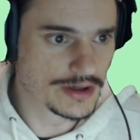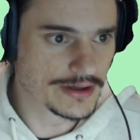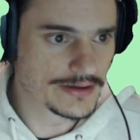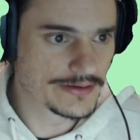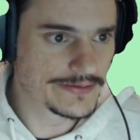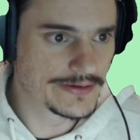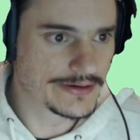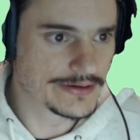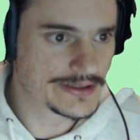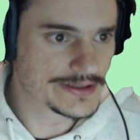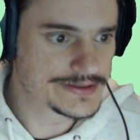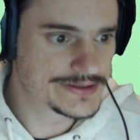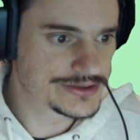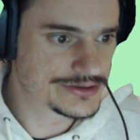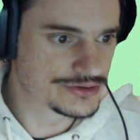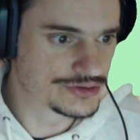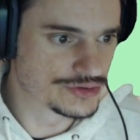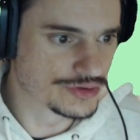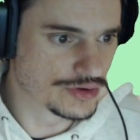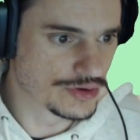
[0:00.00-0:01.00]
there it is,
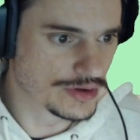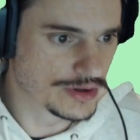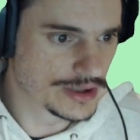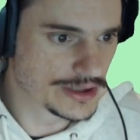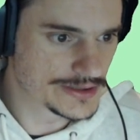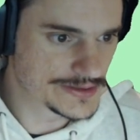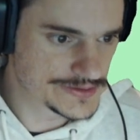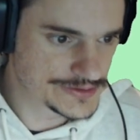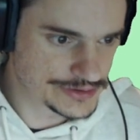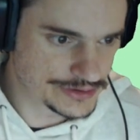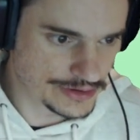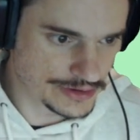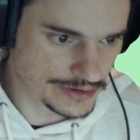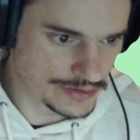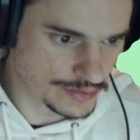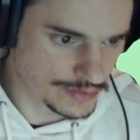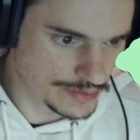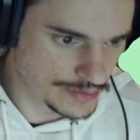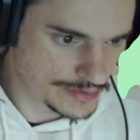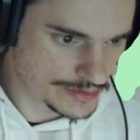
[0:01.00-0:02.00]
draw,
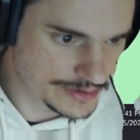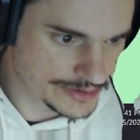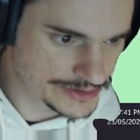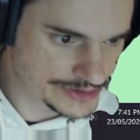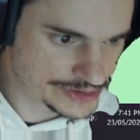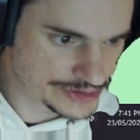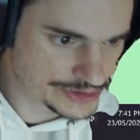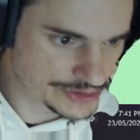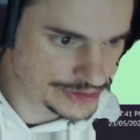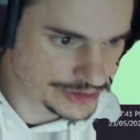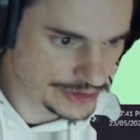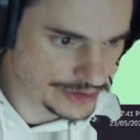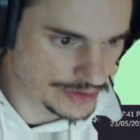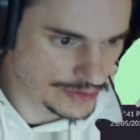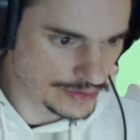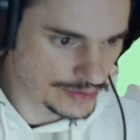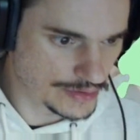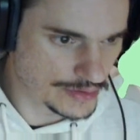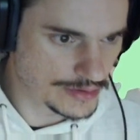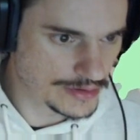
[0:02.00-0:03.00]
circle,
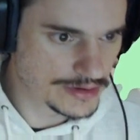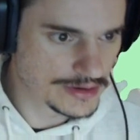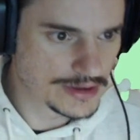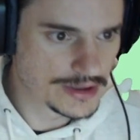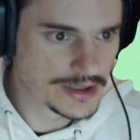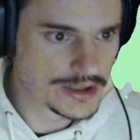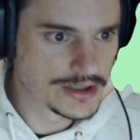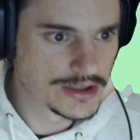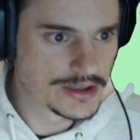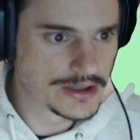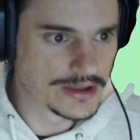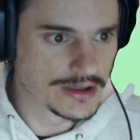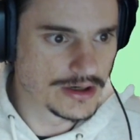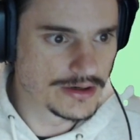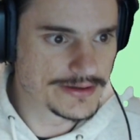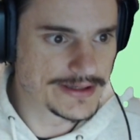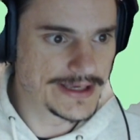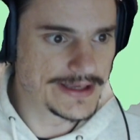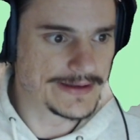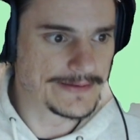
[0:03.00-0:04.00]
circle.
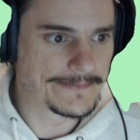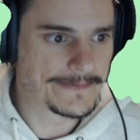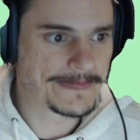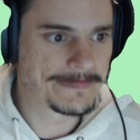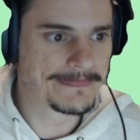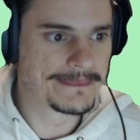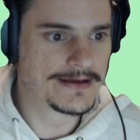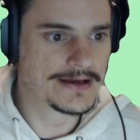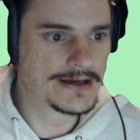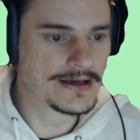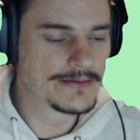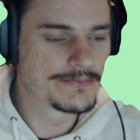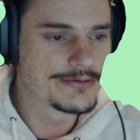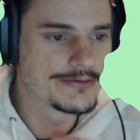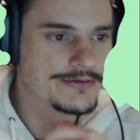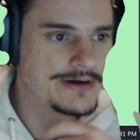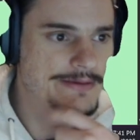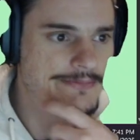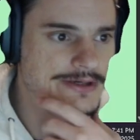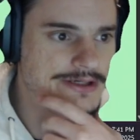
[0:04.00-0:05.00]
Okay,
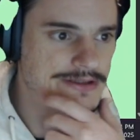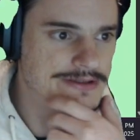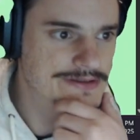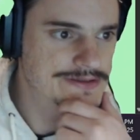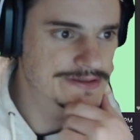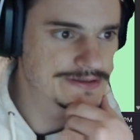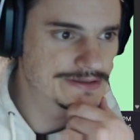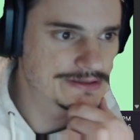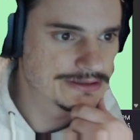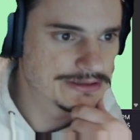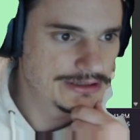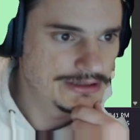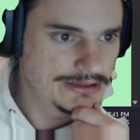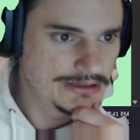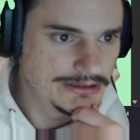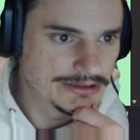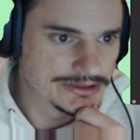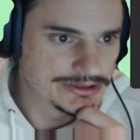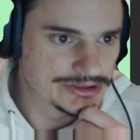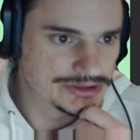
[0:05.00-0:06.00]
parameters.
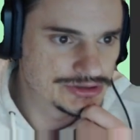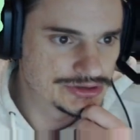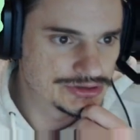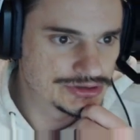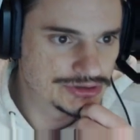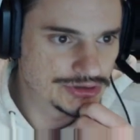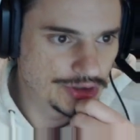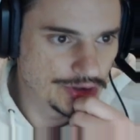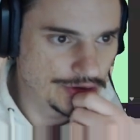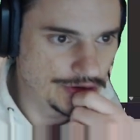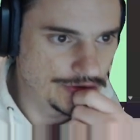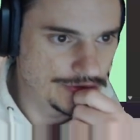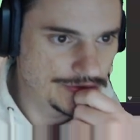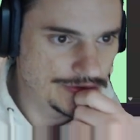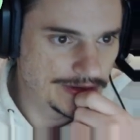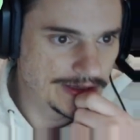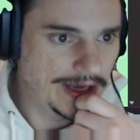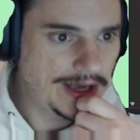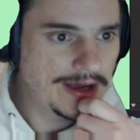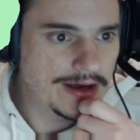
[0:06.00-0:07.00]
So,
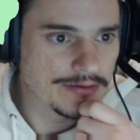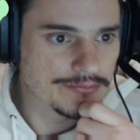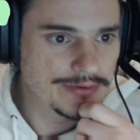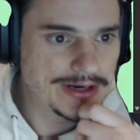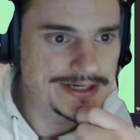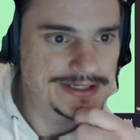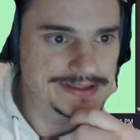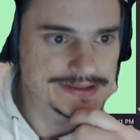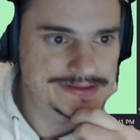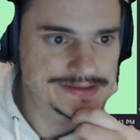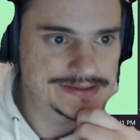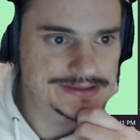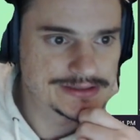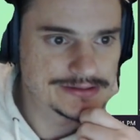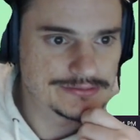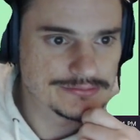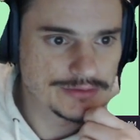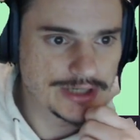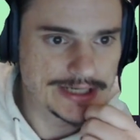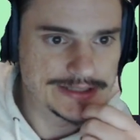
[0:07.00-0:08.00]
radius,
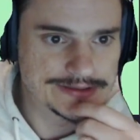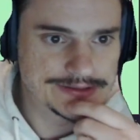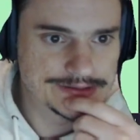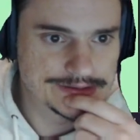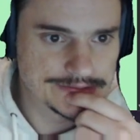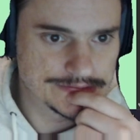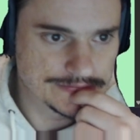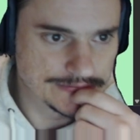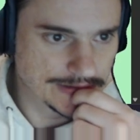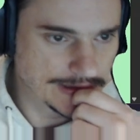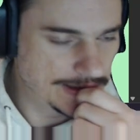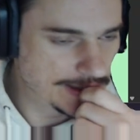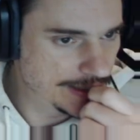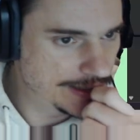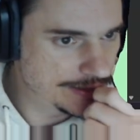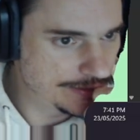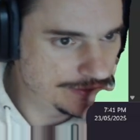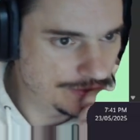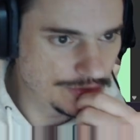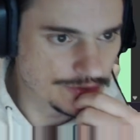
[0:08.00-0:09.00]
right,
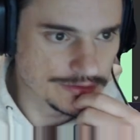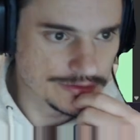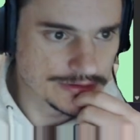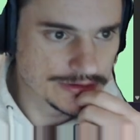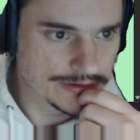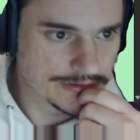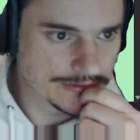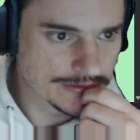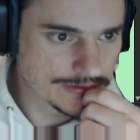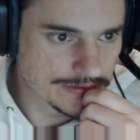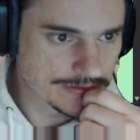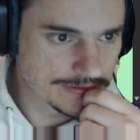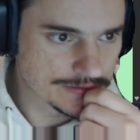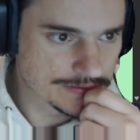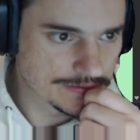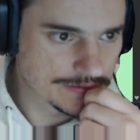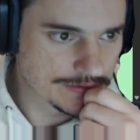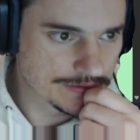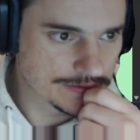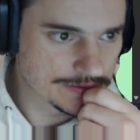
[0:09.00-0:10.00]
good.
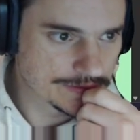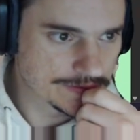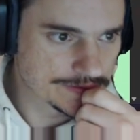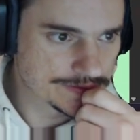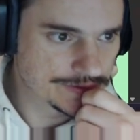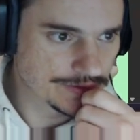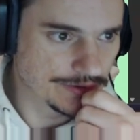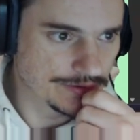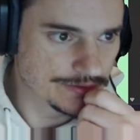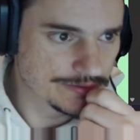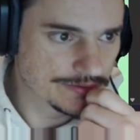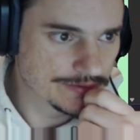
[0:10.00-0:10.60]
So,